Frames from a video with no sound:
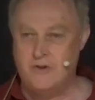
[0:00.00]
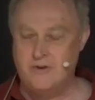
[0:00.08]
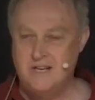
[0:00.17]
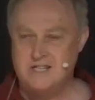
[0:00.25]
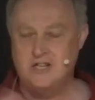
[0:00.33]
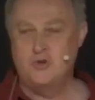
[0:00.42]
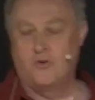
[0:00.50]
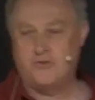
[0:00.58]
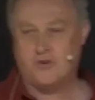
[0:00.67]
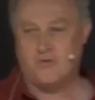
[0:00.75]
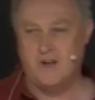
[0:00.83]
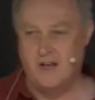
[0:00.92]
whether it is in
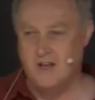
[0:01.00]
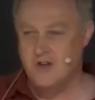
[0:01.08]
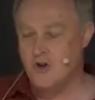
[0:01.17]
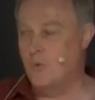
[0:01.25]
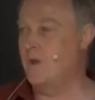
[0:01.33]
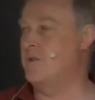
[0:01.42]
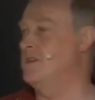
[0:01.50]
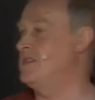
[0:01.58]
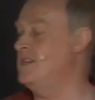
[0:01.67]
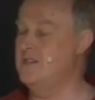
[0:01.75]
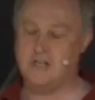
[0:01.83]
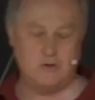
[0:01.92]
North Korea or whether
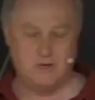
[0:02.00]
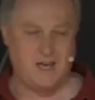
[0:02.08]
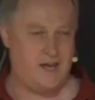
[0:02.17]
it's in the